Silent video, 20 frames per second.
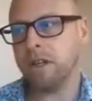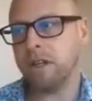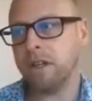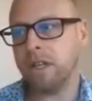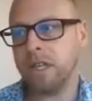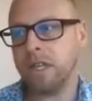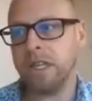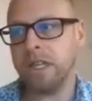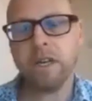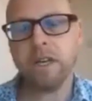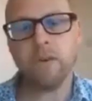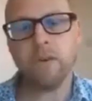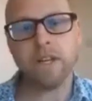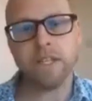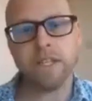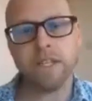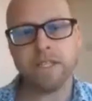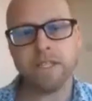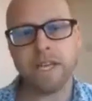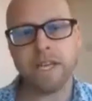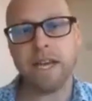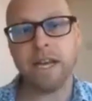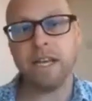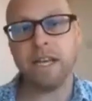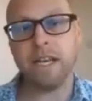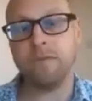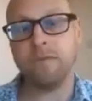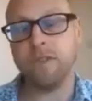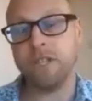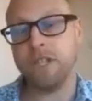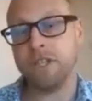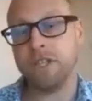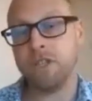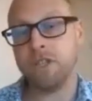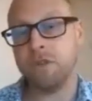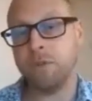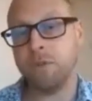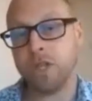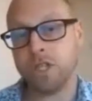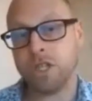clear understanding of the
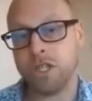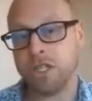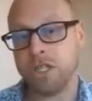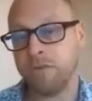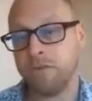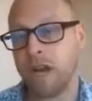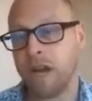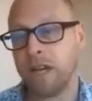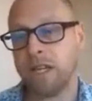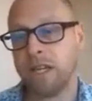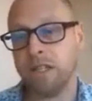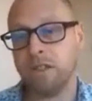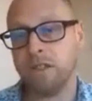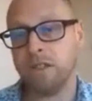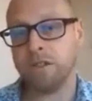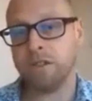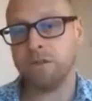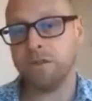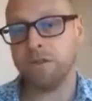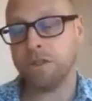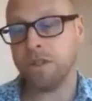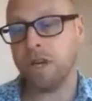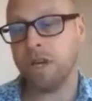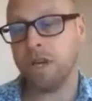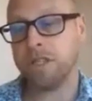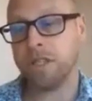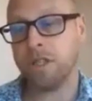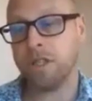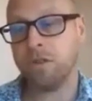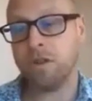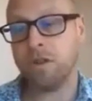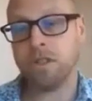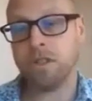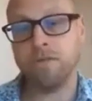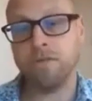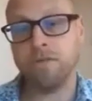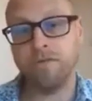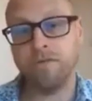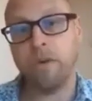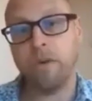distributions of archaeological sites
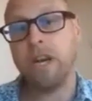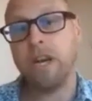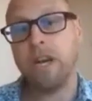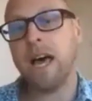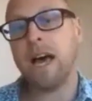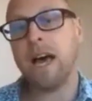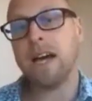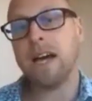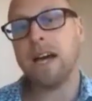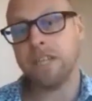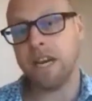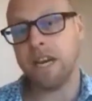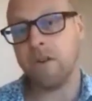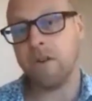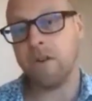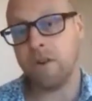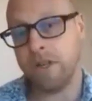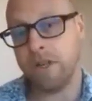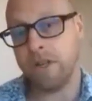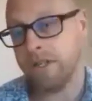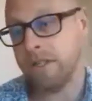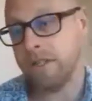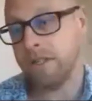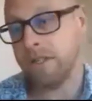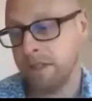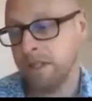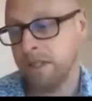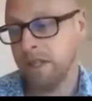across very large areas.